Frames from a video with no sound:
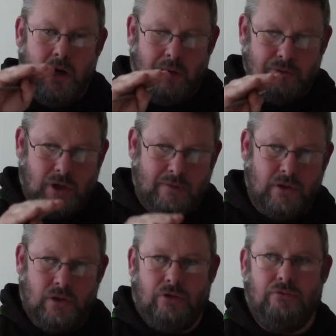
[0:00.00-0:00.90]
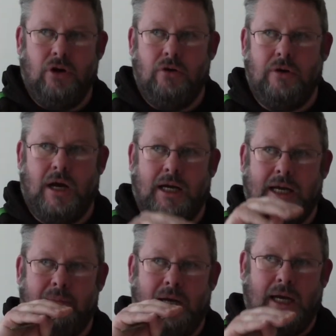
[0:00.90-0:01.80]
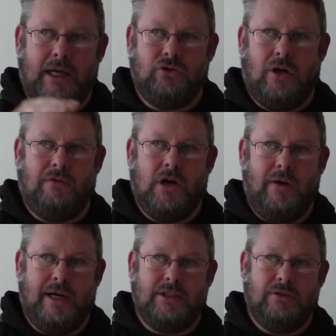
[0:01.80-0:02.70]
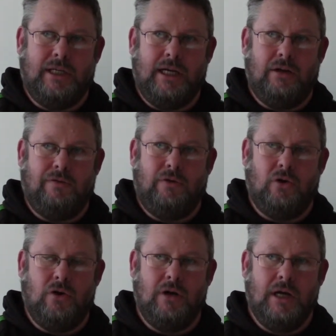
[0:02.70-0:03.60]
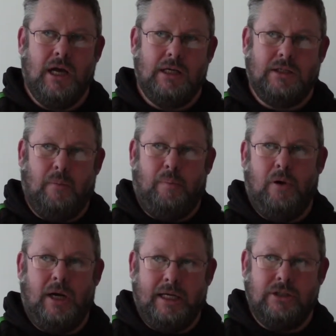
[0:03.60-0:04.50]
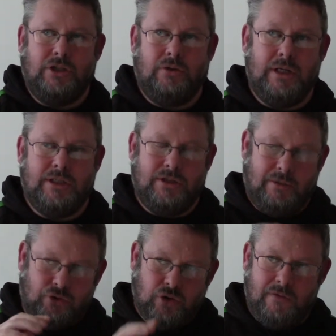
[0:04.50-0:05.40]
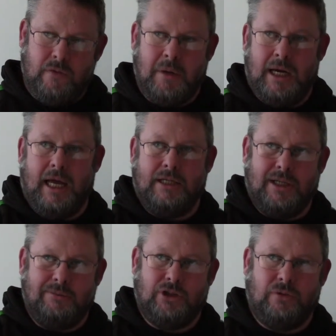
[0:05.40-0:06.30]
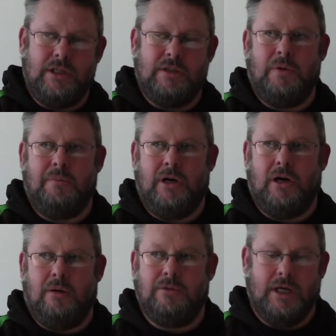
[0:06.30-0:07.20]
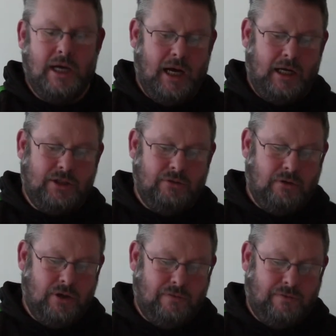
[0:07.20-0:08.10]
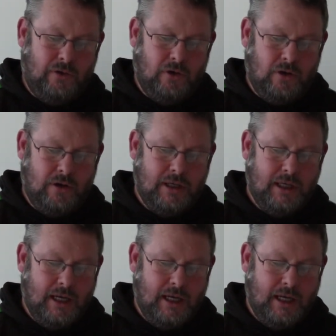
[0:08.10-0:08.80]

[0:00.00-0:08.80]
I'm driving through and I keep my leg drive going until they hit the floor. So I'm pulling and squeezing. So I'm driving my legs and I'm squeezing with my arms until they're on the floor.